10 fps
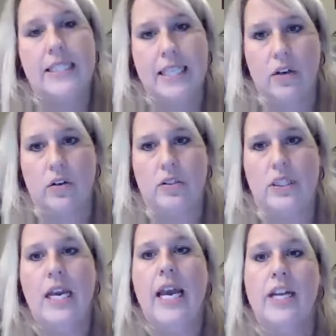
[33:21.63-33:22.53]
skills
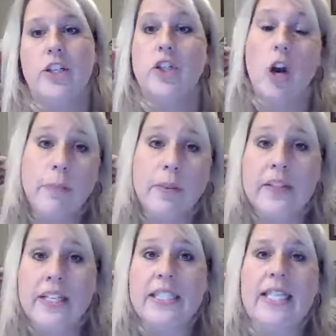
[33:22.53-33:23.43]
and sharpen
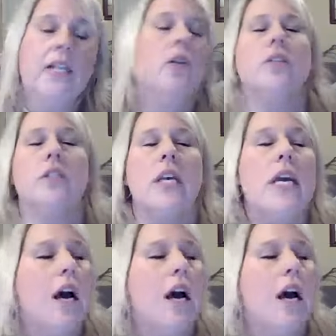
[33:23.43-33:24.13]
these skills.